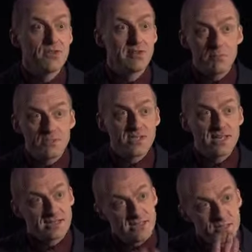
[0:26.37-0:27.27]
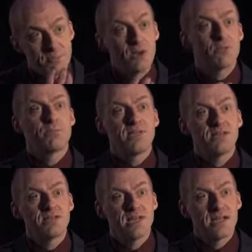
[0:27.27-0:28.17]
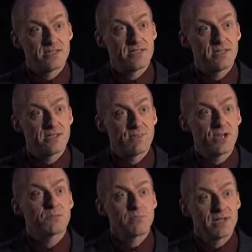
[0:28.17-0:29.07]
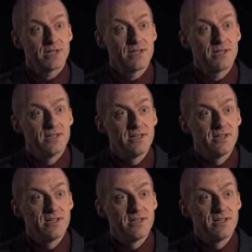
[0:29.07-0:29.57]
lips against the mouthpiece as a brass player,